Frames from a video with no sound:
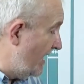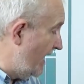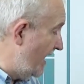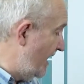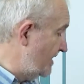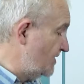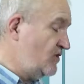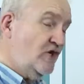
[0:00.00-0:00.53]

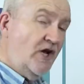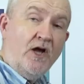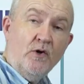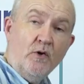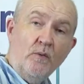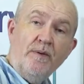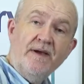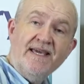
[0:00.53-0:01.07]
uh,
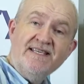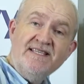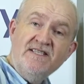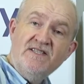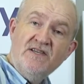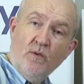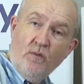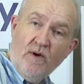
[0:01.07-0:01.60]
Job
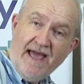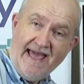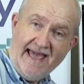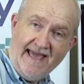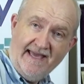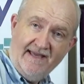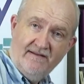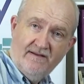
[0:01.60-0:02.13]
isn't
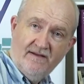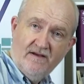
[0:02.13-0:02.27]
aware